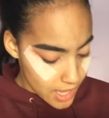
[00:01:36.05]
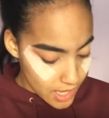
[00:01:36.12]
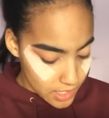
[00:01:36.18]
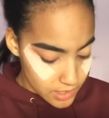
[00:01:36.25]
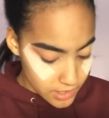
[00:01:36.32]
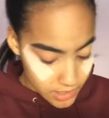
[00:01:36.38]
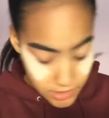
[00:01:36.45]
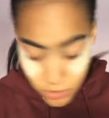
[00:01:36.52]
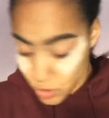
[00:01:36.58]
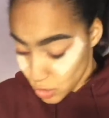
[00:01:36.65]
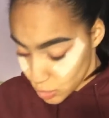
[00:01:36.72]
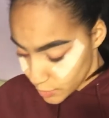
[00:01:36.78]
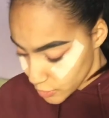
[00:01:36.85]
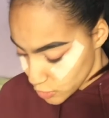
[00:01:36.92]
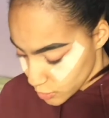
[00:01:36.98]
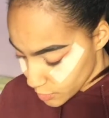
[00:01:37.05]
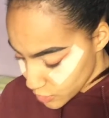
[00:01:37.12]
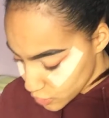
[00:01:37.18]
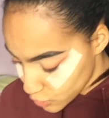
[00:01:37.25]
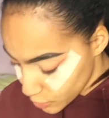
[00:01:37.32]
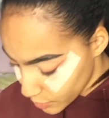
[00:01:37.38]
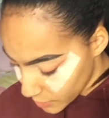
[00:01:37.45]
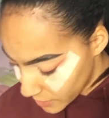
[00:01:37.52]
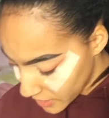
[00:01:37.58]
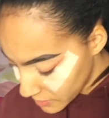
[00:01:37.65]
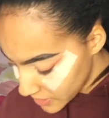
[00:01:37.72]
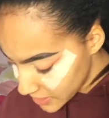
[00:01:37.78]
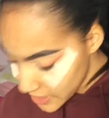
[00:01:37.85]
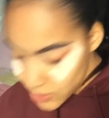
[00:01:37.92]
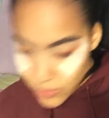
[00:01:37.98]
And it's super, super, super
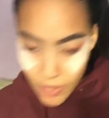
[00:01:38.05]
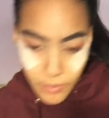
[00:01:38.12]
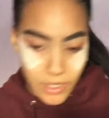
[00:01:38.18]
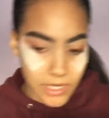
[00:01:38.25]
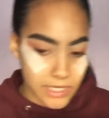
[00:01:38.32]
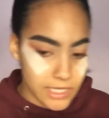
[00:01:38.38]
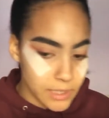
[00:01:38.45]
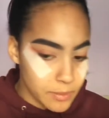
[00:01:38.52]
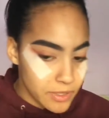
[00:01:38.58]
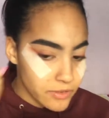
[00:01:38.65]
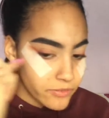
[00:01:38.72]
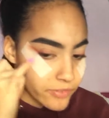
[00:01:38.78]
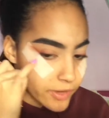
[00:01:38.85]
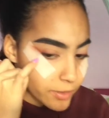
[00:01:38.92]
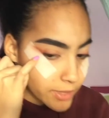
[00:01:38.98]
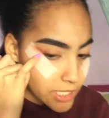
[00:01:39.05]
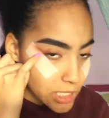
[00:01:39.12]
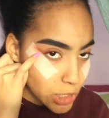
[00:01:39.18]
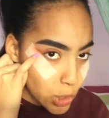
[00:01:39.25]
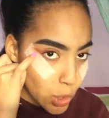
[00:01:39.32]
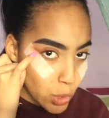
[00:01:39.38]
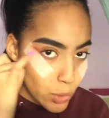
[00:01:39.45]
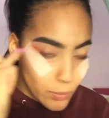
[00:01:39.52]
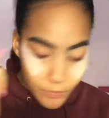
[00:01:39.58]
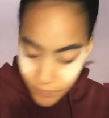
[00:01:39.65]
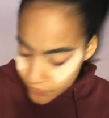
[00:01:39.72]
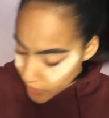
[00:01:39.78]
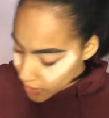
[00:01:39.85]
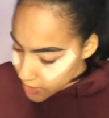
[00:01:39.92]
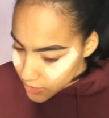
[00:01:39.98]
pigmented, so I'm gonna keep it very low
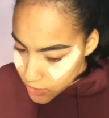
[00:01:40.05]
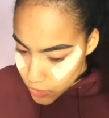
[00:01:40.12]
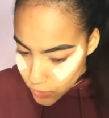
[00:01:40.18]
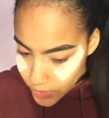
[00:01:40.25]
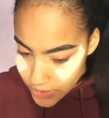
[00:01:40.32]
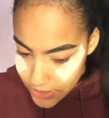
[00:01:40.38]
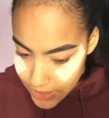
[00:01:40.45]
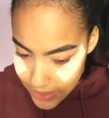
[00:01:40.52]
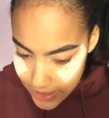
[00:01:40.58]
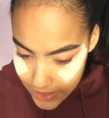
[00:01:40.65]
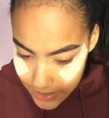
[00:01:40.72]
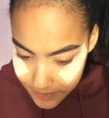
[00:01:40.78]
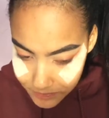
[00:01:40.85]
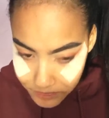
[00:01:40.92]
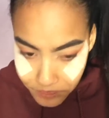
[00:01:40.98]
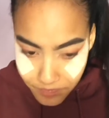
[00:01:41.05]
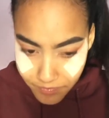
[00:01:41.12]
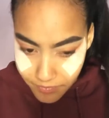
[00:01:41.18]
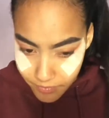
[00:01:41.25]
so it doesn't